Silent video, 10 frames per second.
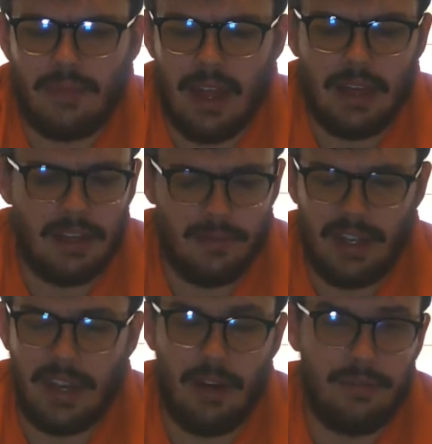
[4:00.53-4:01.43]
and it's
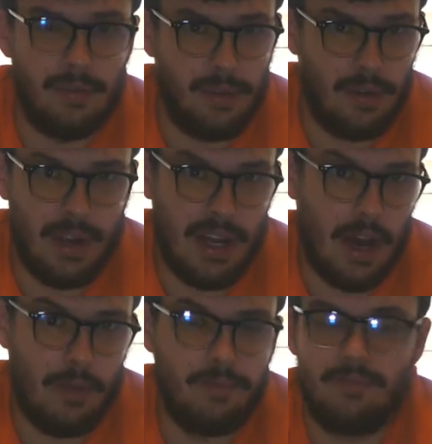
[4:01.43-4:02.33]
beating out fruity right now.
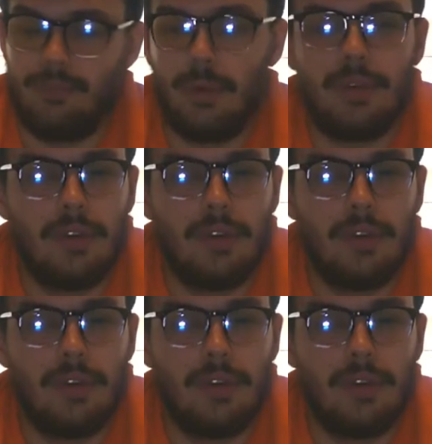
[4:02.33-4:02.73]
Both of